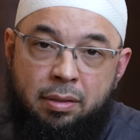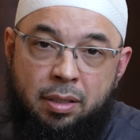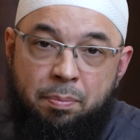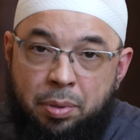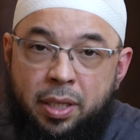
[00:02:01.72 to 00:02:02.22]

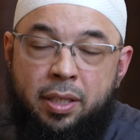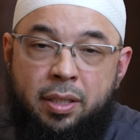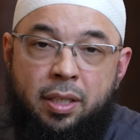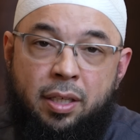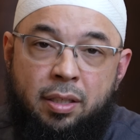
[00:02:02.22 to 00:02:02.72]

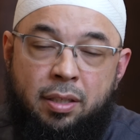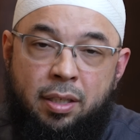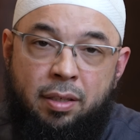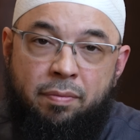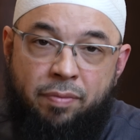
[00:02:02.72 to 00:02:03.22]
completed
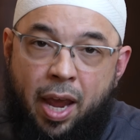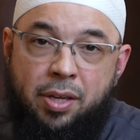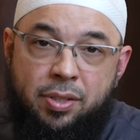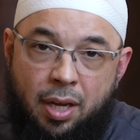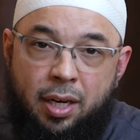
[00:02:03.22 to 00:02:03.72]
the
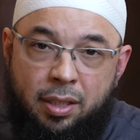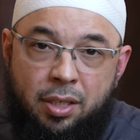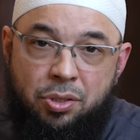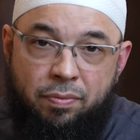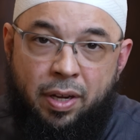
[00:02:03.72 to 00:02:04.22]
fast, yani
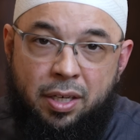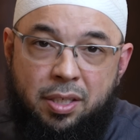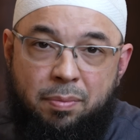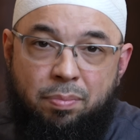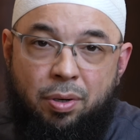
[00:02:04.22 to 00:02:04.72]
that you've
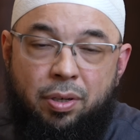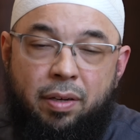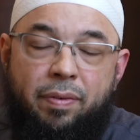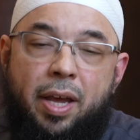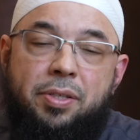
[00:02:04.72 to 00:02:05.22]
actually broken
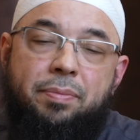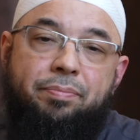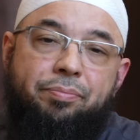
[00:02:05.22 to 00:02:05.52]
the fast.